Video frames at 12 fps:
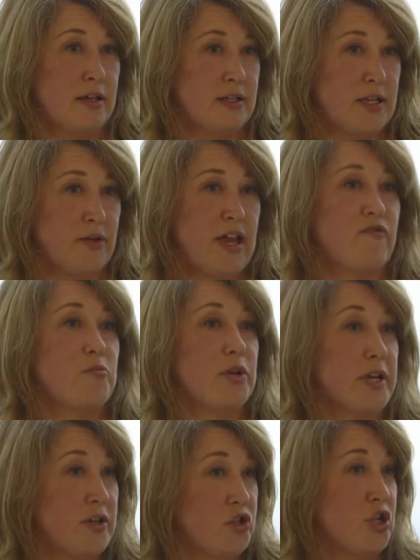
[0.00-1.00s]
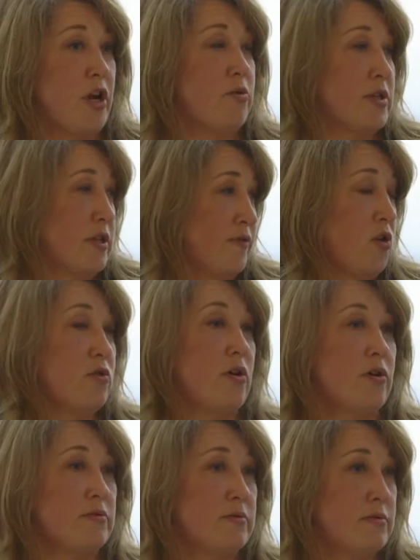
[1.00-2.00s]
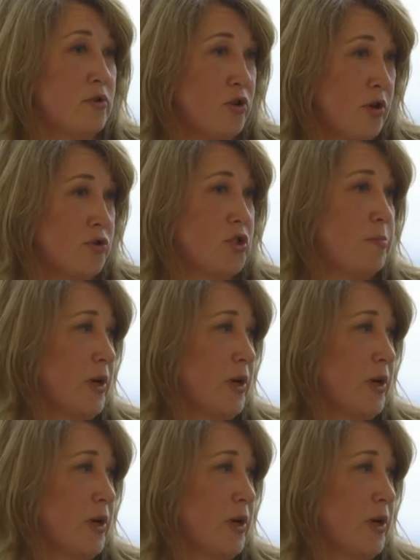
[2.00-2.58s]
so that everybody can joke that they've all got unconscious